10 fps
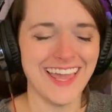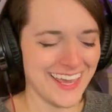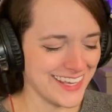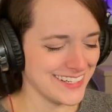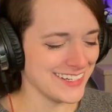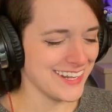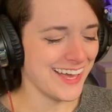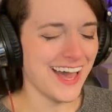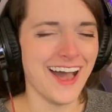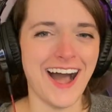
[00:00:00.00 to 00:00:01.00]
And
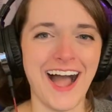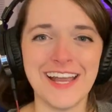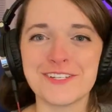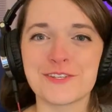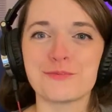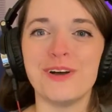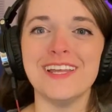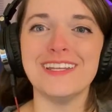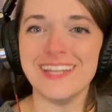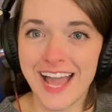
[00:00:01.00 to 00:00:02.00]
I just
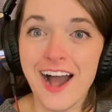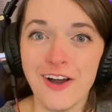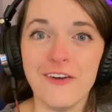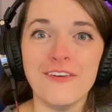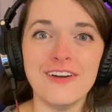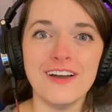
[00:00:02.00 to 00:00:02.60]
want, now